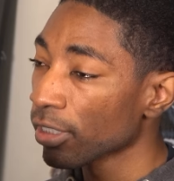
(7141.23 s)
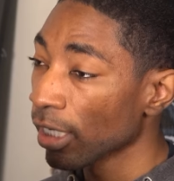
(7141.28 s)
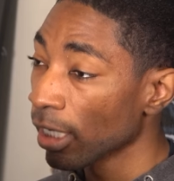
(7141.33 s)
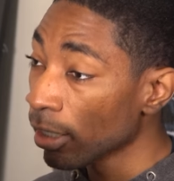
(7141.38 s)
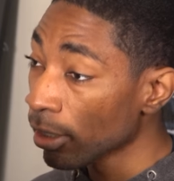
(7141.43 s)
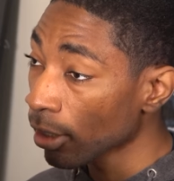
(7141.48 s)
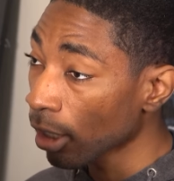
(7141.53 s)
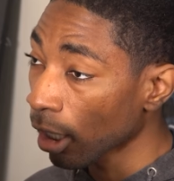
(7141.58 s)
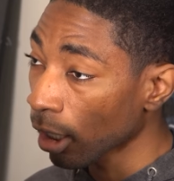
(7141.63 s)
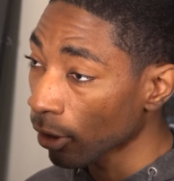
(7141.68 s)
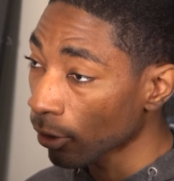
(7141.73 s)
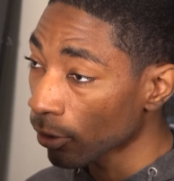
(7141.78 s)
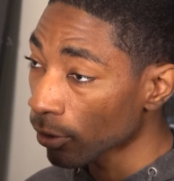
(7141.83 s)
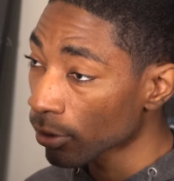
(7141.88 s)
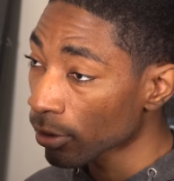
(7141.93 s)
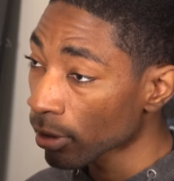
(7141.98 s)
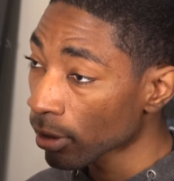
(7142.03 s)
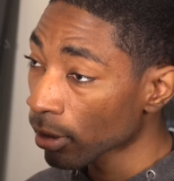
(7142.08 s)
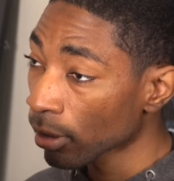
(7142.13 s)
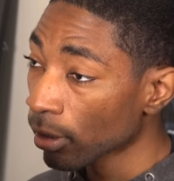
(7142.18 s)
ten
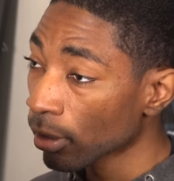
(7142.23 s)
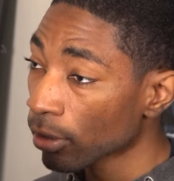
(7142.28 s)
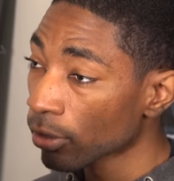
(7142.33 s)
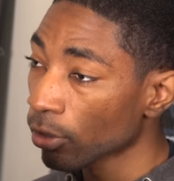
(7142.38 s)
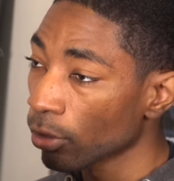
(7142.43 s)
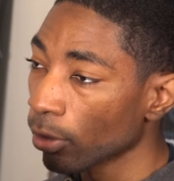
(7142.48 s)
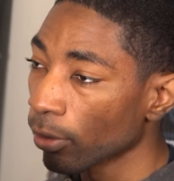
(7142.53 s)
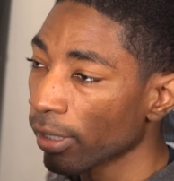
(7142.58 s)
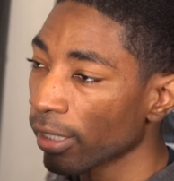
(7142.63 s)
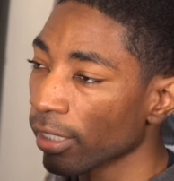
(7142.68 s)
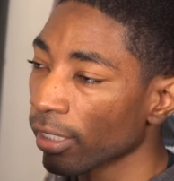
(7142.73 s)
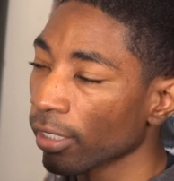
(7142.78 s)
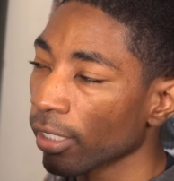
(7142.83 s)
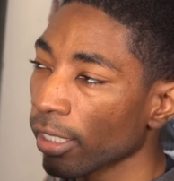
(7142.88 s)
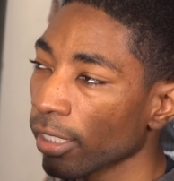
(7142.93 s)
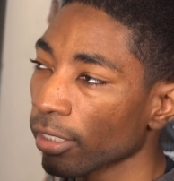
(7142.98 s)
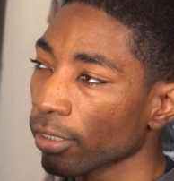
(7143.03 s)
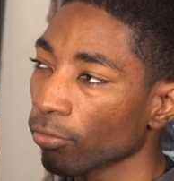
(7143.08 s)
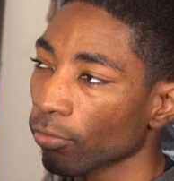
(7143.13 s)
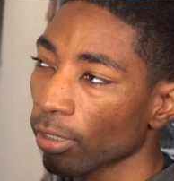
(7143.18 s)
dollars, so you're getting
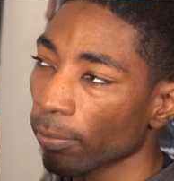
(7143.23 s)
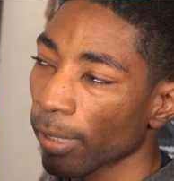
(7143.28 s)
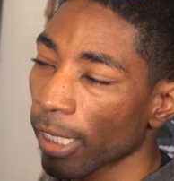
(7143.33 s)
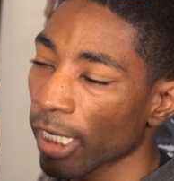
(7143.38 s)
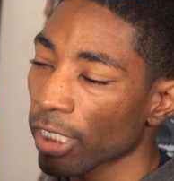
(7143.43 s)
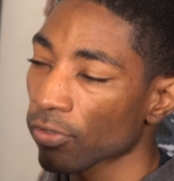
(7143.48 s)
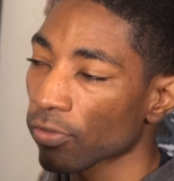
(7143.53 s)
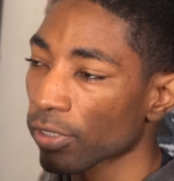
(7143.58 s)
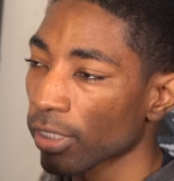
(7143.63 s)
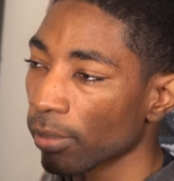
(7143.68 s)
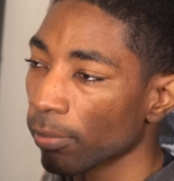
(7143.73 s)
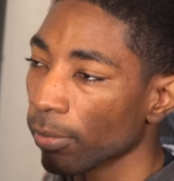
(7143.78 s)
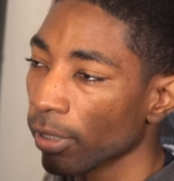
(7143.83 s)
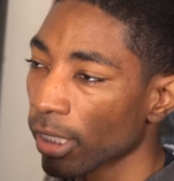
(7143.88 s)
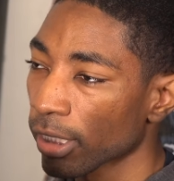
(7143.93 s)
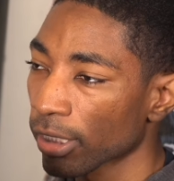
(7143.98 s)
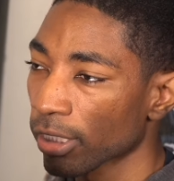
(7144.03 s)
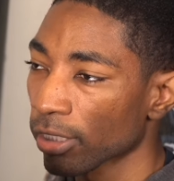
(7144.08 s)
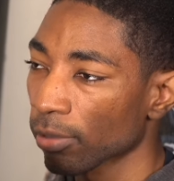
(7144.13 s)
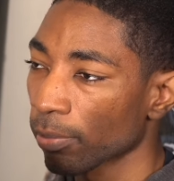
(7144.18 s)
like three packs for ten
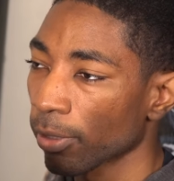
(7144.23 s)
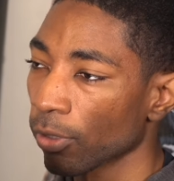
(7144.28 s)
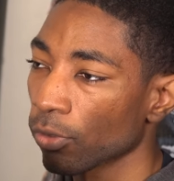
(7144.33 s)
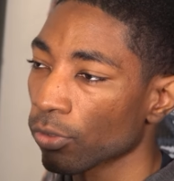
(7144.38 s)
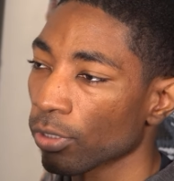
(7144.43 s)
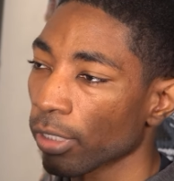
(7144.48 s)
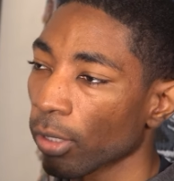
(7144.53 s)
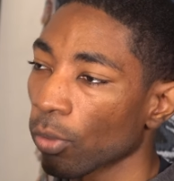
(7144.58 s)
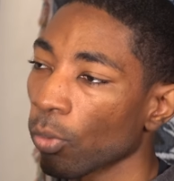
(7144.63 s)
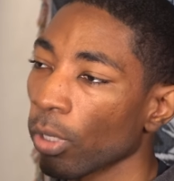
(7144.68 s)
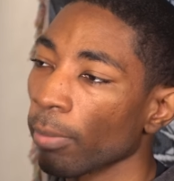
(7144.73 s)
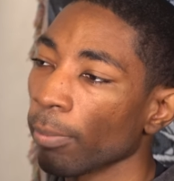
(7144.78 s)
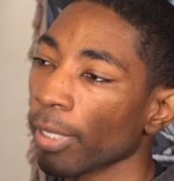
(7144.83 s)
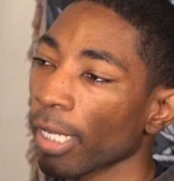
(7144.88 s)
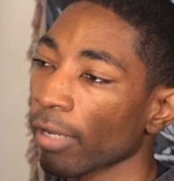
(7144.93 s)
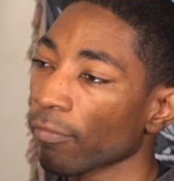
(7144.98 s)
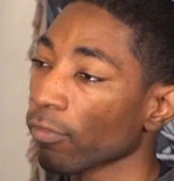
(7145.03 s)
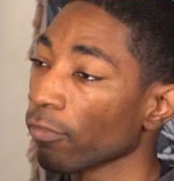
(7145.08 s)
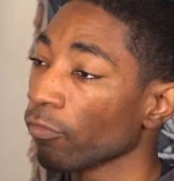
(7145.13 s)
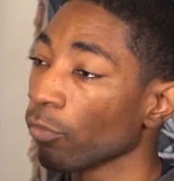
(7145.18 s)
bucks as opposed to like one
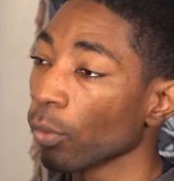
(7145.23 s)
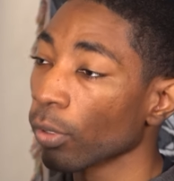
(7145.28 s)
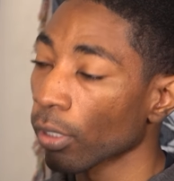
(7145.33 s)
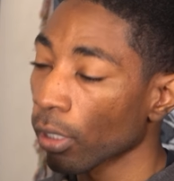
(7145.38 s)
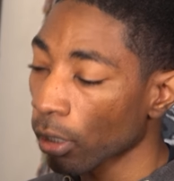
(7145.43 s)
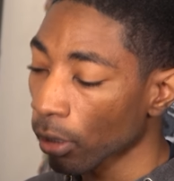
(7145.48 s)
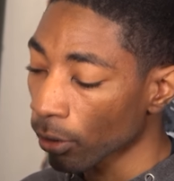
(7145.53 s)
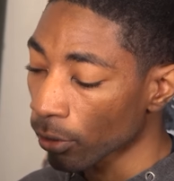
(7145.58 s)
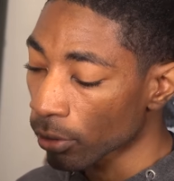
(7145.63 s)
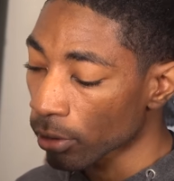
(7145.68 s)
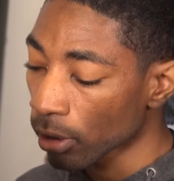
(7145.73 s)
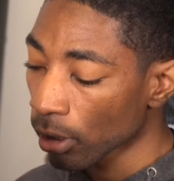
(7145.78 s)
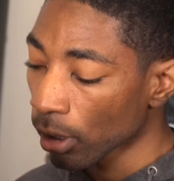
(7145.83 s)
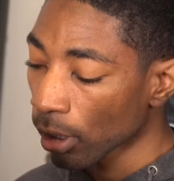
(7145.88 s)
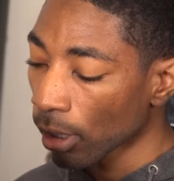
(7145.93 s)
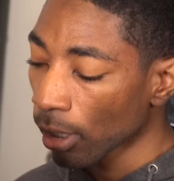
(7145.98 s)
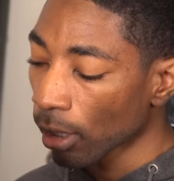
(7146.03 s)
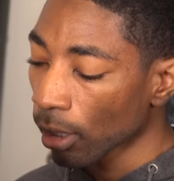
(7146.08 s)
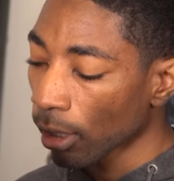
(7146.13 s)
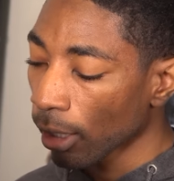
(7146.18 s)
pack for four dollars.
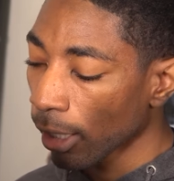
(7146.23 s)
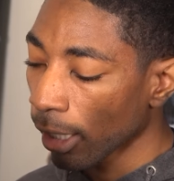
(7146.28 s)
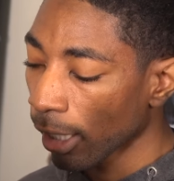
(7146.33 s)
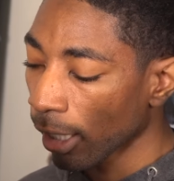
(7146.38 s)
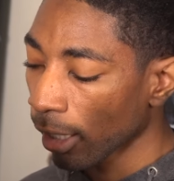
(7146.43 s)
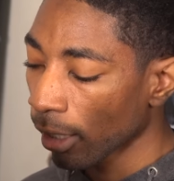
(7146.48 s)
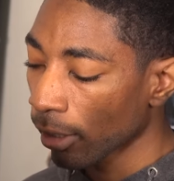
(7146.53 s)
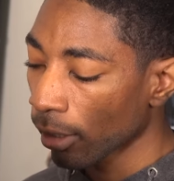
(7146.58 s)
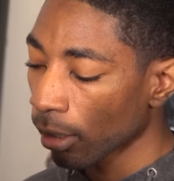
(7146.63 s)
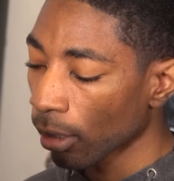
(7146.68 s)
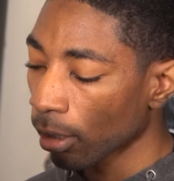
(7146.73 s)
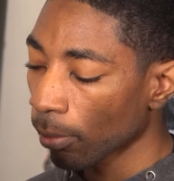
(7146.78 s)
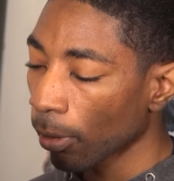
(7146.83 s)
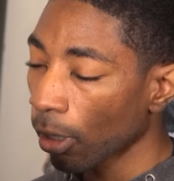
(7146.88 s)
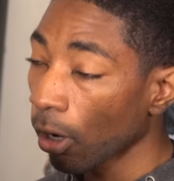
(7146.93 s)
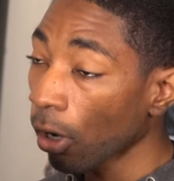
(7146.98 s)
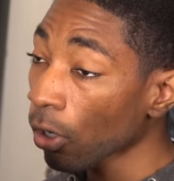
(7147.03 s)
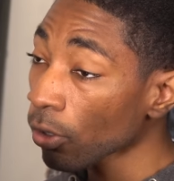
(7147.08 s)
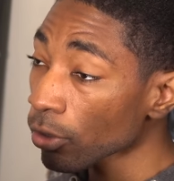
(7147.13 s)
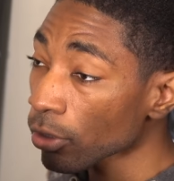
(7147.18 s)
And um,
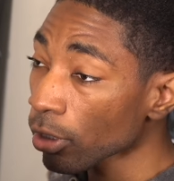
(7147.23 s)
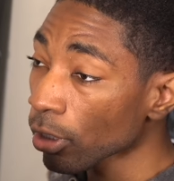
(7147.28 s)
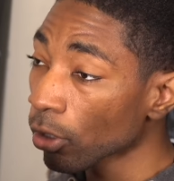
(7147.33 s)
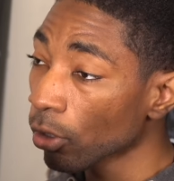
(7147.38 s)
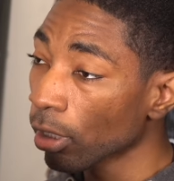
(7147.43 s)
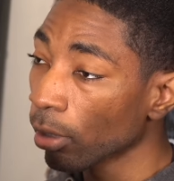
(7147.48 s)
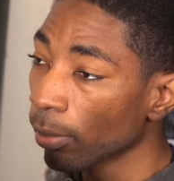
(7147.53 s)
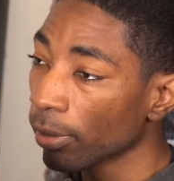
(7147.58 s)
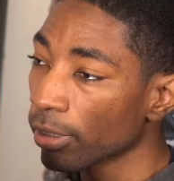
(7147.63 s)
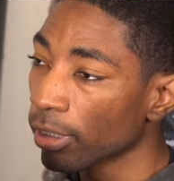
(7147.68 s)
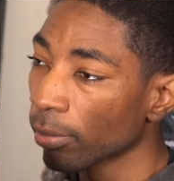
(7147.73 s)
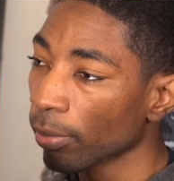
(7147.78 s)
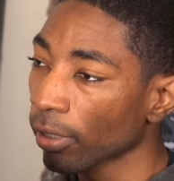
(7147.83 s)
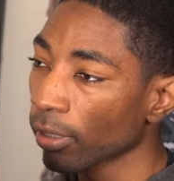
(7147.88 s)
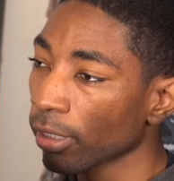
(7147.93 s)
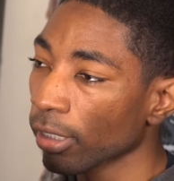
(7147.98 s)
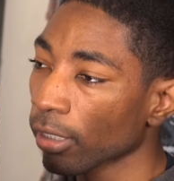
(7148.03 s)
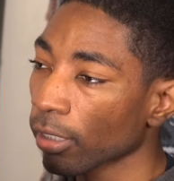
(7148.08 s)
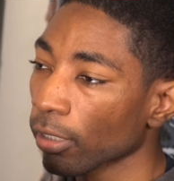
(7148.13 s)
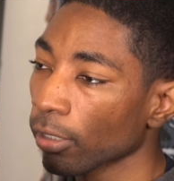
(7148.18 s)
also, it would
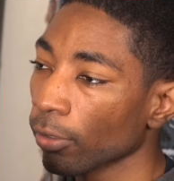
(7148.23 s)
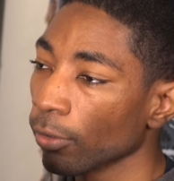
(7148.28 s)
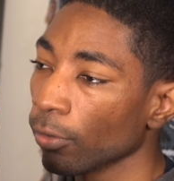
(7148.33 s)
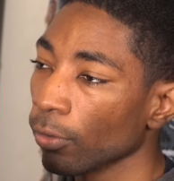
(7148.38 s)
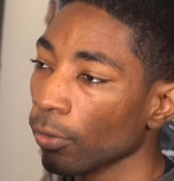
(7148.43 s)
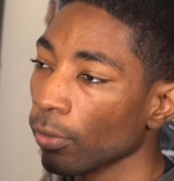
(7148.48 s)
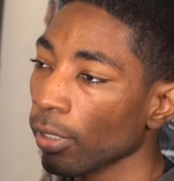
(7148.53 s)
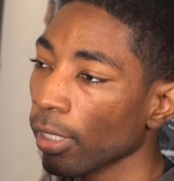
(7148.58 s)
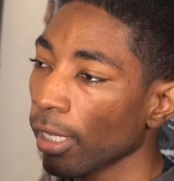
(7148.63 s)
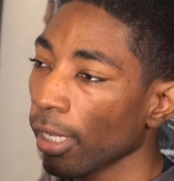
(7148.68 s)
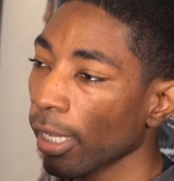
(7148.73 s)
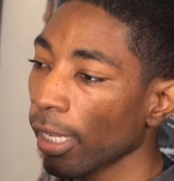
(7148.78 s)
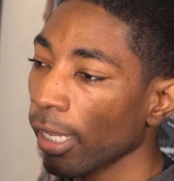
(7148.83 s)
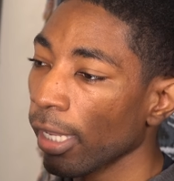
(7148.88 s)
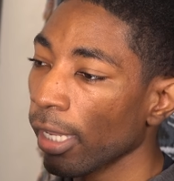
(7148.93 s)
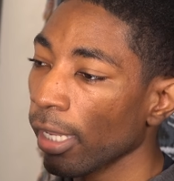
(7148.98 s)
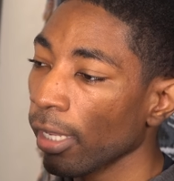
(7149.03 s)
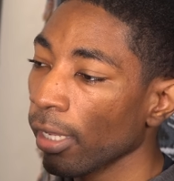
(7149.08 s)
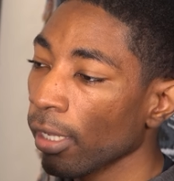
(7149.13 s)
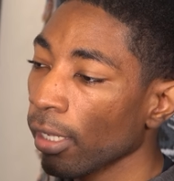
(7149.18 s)
typically include
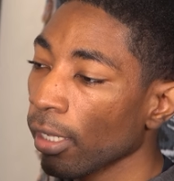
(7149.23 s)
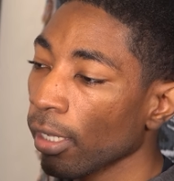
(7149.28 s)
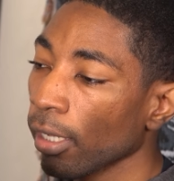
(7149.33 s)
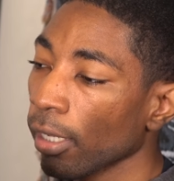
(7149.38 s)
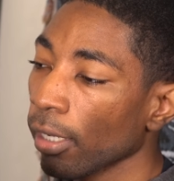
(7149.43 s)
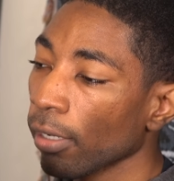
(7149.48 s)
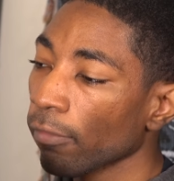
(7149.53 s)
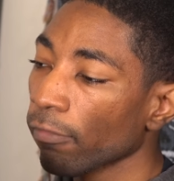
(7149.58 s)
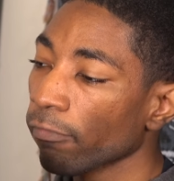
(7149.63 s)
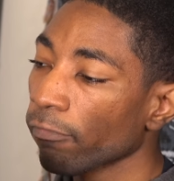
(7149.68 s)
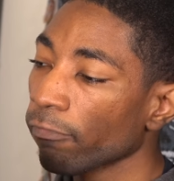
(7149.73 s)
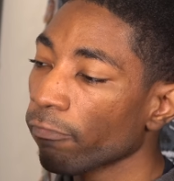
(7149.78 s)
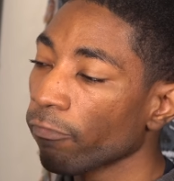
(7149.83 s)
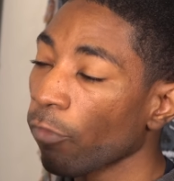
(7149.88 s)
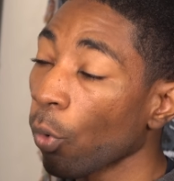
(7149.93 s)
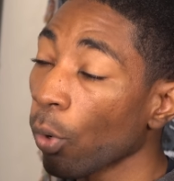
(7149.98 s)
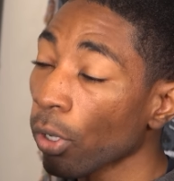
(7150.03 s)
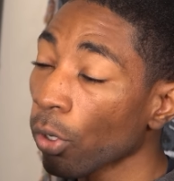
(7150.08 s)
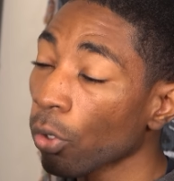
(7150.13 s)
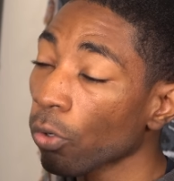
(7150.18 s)
a
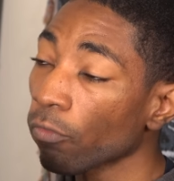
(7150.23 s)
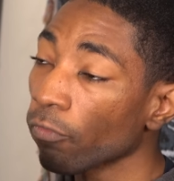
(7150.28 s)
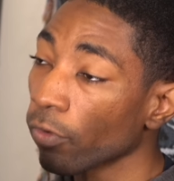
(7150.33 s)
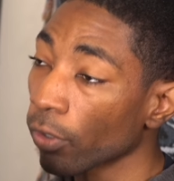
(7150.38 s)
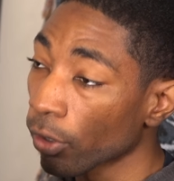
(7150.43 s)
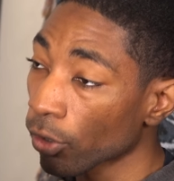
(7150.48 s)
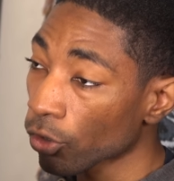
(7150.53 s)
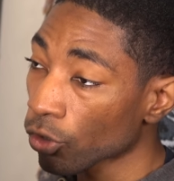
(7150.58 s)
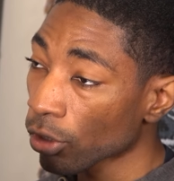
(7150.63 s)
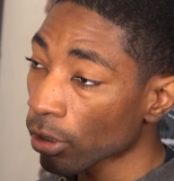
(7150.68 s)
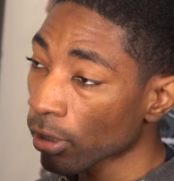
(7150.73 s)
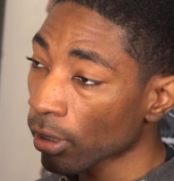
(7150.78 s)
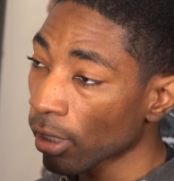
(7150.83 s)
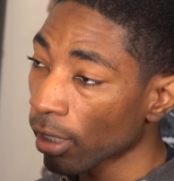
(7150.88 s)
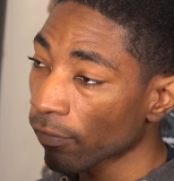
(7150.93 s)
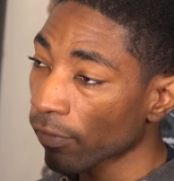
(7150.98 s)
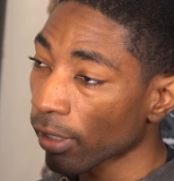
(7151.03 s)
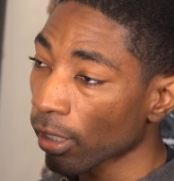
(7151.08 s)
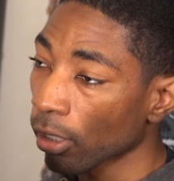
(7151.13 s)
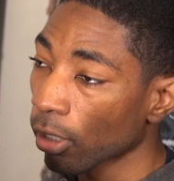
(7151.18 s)
foil version
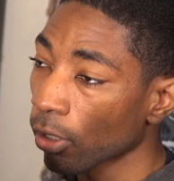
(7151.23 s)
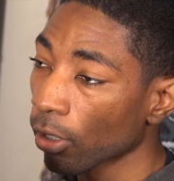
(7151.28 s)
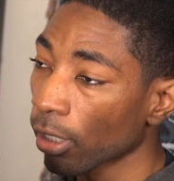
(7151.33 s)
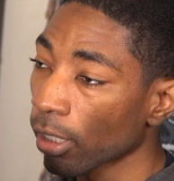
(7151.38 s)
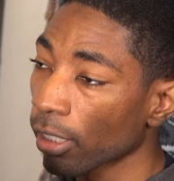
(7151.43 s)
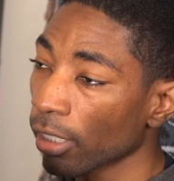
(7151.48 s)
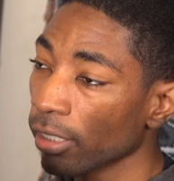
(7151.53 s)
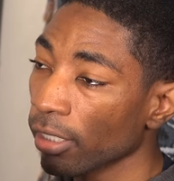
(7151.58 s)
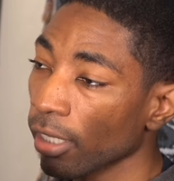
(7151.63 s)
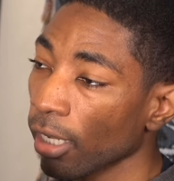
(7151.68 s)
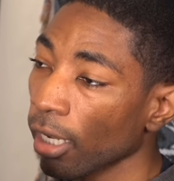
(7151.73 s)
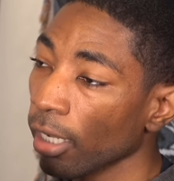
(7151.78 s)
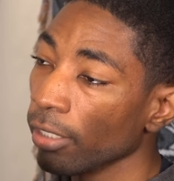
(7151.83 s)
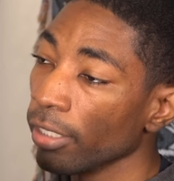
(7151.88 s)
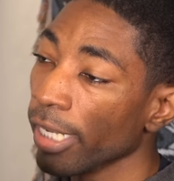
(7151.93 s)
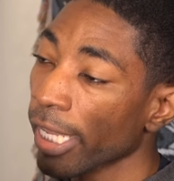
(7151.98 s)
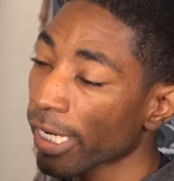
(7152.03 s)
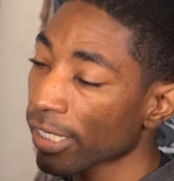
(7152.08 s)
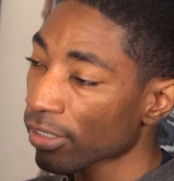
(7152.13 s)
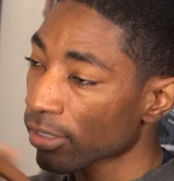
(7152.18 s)
of a card in the uh,
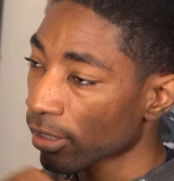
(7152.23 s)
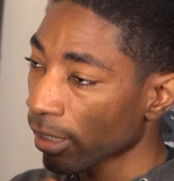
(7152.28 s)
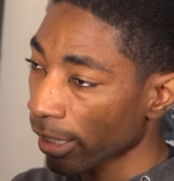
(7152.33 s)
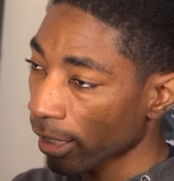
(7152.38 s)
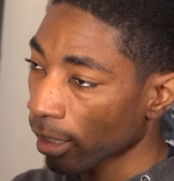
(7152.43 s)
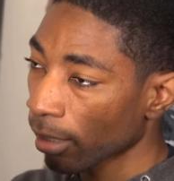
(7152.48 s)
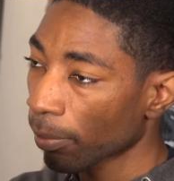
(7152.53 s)
next like